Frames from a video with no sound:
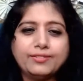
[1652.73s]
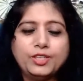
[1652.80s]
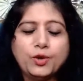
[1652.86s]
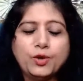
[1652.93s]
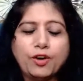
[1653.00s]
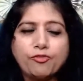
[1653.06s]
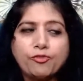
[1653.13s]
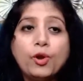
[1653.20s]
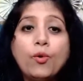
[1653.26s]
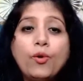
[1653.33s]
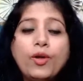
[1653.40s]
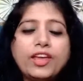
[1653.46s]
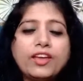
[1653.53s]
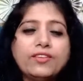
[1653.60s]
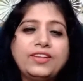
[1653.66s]
you are
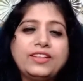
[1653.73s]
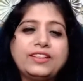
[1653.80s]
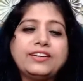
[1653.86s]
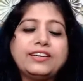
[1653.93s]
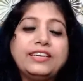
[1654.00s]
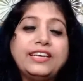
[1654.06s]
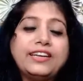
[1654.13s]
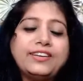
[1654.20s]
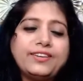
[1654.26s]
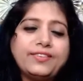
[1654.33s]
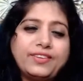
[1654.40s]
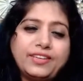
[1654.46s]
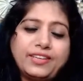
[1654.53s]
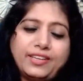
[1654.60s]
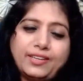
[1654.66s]
flowing with
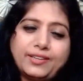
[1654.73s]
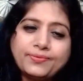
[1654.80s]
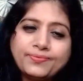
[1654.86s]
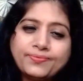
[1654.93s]
creativity.